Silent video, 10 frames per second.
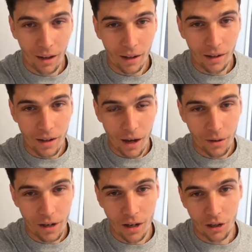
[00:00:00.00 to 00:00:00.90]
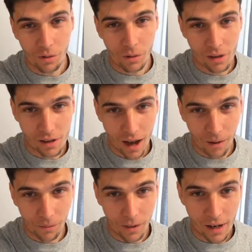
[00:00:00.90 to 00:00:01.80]
The only issue with
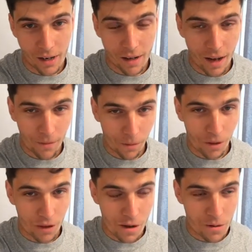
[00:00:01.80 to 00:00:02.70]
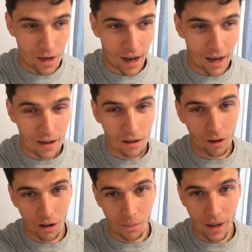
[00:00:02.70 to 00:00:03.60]
setup fees, if you're in the UK,
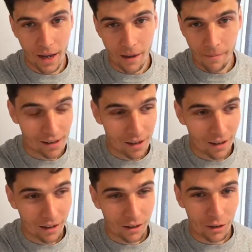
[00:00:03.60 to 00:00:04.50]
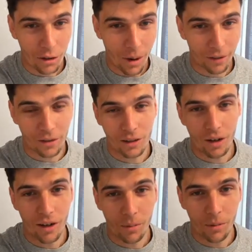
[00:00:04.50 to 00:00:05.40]
like me, you have to sign up a